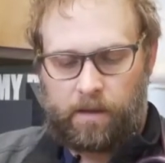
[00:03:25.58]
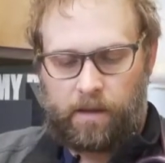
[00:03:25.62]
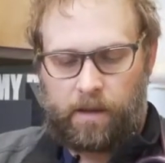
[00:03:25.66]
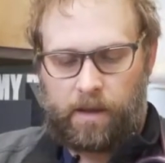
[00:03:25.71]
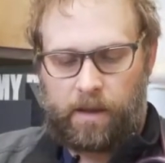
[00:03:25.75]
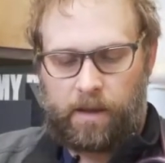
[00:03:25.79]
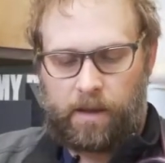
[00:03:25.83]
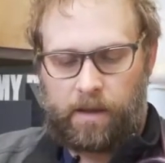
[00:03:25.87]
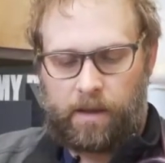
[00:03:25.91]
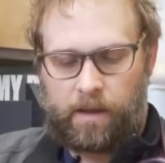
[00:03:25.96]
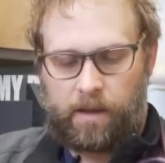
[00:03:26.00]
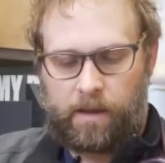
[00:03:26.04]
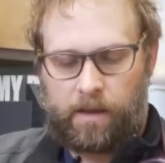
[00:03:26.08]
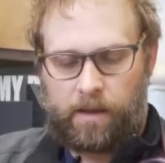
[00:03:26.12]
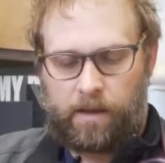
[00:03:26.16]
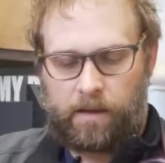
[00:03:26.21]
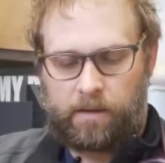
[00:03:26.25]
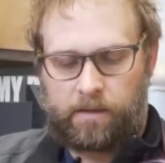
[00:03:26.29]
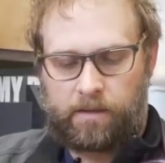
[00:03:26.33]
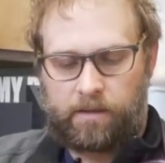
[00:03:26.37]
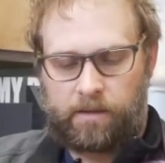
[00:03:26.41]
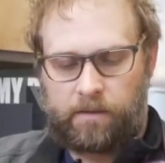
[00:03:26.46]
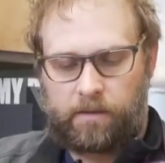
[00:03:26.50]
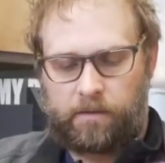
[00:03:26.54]

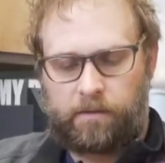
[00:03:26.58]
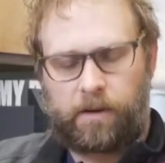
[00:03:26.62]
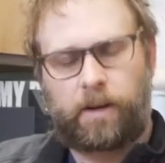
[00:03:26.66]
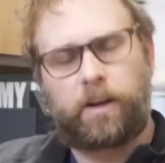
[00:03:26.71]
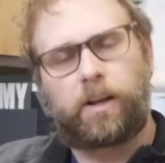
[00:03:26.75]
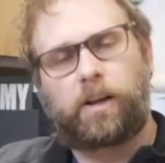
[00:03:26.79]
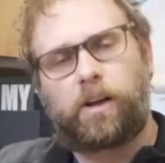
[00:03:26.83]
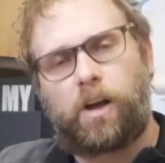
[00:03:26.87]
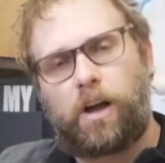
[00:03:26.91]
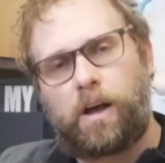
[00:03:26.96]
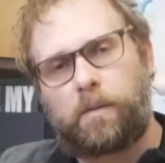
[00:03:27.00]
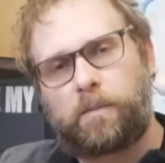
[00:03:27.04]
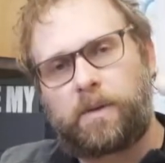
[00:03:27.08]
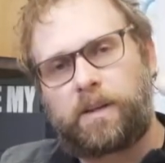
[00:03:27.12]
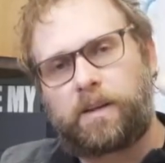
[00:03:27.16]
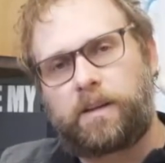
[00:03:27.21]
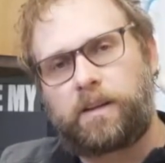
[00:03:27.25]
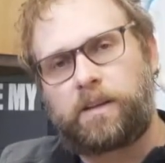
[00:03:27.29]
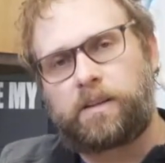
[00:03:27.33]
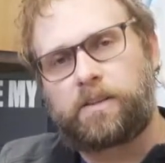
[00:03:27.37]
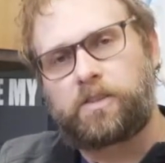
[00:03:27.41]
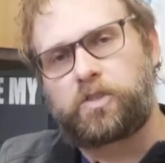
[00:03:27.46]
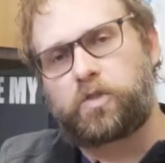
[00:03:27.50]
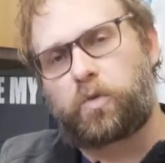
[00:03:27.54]
and very common
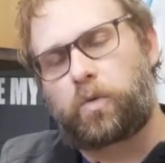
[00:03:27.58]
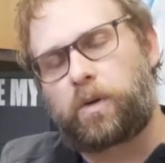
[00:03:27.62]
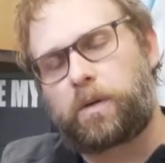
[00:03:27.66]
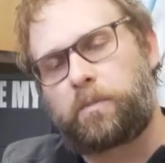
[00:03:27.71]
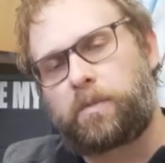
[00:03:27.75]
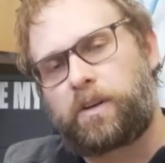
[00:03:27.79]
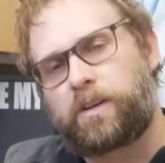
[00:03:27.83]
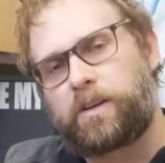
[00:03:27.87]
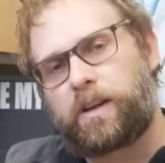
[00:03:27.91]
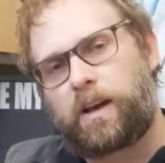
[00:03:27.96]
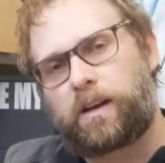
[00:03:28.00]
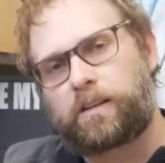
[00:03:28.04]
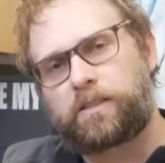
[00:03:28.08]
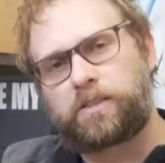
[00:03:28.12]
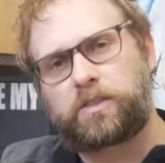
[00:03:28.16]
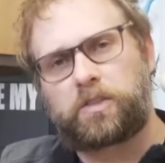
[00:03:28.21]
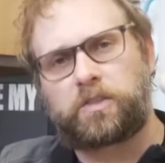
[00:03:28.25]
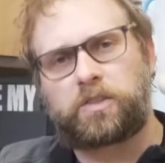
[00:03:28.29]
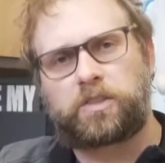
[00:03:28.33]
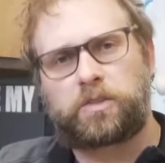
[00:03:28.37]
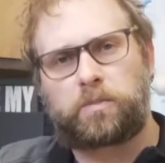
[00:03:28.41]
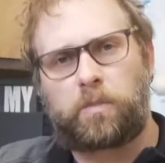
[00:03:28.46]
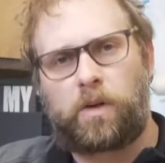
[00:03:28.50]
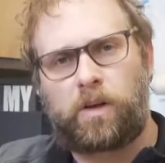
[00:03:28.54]
in toy breed dogs, so
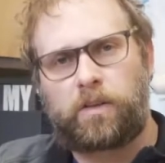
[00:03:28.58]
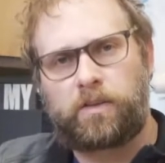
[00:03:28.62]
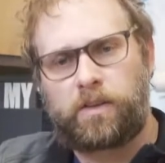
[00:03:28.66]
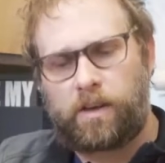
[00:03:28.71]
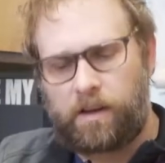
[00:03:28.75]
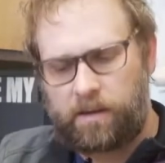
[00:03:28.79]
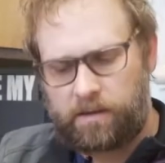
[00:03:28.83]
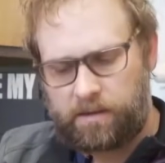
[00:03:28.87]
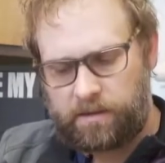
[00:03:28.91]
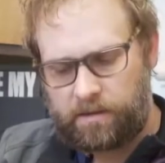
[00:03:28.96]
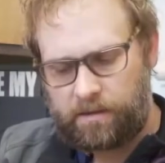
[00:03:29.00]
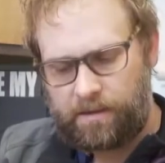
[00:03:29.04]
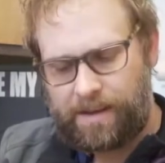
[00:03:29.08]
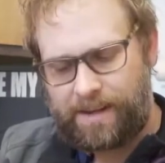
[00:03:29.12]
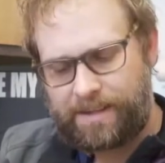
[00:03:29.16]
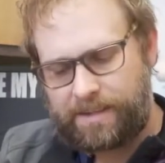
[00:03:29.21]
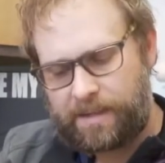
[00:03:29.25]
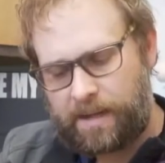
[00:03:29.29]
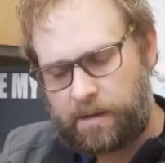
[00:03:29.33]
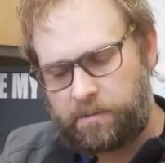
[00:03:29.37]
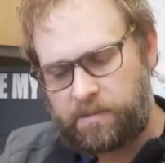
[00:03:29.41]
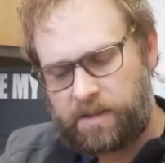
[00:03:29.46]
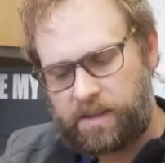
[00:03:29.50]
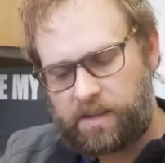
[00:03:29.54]
small dogs. A lot of
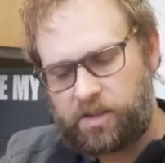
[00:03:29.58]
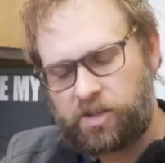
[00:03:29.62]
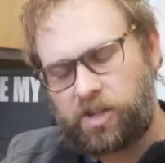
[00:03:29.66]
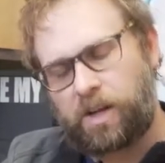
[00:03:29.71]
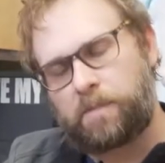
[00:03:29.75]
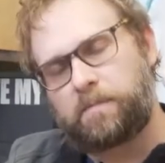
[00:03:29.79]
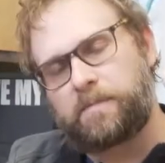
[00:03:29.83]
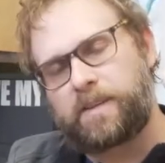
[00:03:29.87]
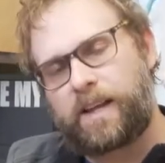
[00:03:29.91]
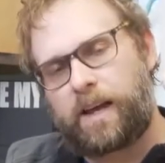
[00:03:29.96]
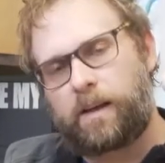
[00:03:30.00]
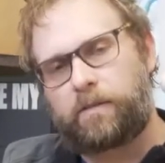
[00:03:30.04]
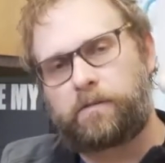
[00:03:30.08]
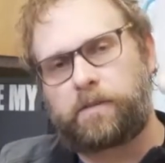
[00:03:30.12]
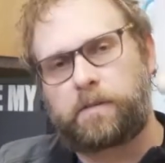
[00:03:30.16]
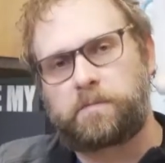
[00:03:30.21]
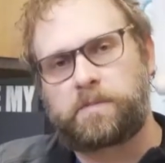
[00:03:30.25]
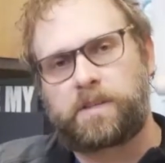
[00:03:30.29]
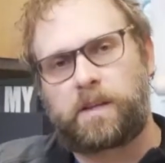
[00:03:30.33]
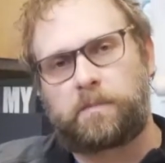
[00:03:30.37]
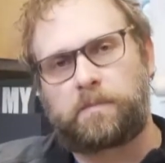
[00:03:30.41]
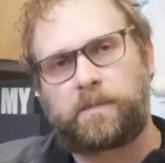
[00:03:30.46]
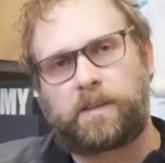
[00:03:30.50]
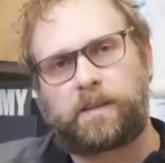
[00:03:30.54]
times they jump down from
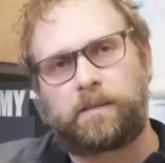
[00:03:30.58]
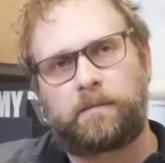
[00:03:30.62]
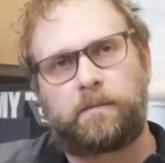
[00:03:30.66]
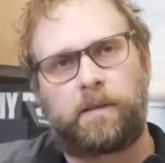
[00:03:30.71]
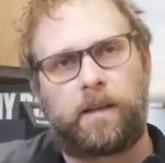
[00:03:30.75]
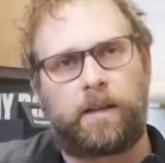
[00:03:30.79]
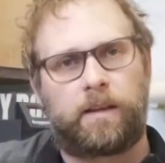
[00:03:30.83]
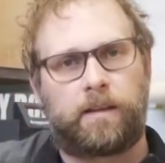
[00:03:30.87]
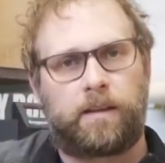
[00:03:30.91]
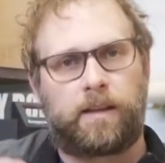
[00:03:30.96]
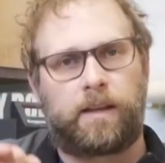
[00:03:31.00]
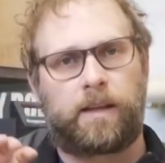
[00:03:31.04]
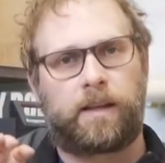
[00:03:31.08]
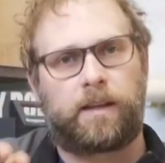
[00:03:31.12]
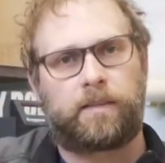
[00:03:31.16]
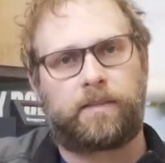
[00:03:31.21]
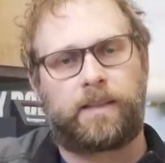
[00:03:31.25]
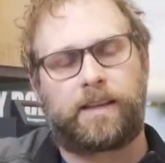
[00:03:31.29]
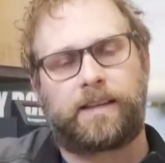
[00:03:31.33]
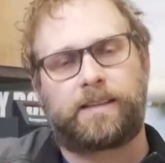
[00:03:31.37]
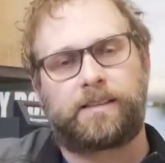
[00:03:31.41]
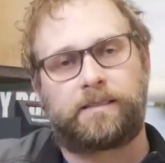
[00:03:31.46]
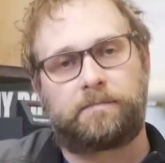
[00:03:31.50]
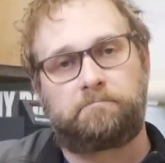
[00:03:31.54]
something and
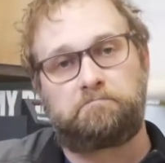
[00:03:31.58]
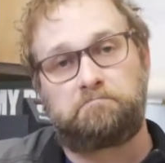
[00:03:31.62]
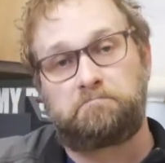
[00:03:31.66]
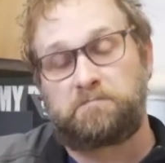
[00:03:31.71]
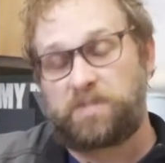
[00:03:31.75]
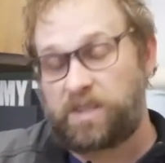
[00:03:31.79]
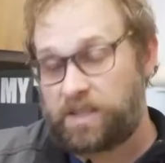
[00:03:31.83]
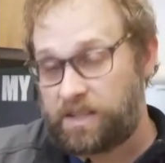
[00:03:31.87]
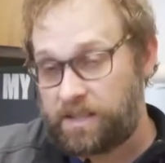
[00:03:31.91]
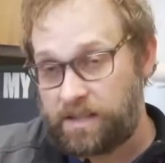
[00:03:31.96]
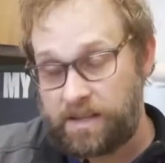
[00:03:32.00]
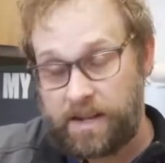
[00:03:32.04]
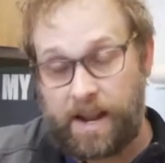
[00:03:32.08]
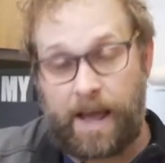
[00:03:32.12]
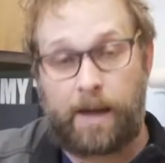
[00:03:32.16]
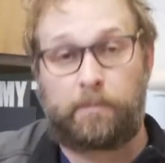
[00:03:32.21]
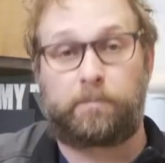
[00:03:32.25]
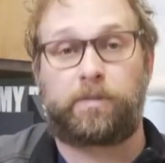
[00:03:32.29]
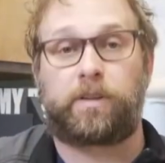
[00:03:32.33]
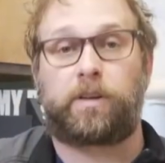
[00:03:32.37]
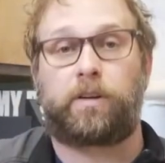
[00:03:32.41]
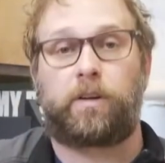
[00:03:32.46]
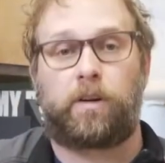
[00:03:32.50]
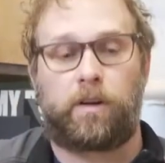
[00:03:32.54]
they
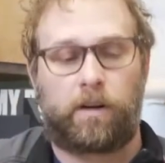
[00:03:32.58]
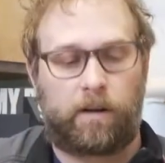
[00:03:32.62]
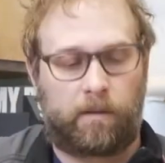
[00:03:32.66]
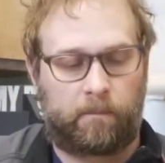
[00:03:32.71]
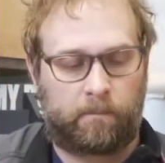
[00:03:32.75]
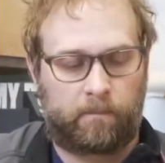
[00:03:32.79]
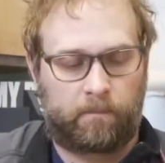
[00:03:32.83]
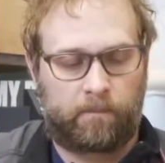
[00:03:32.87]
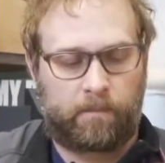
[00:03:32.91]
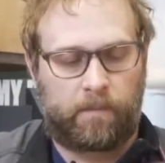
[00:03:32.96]
snap their arm.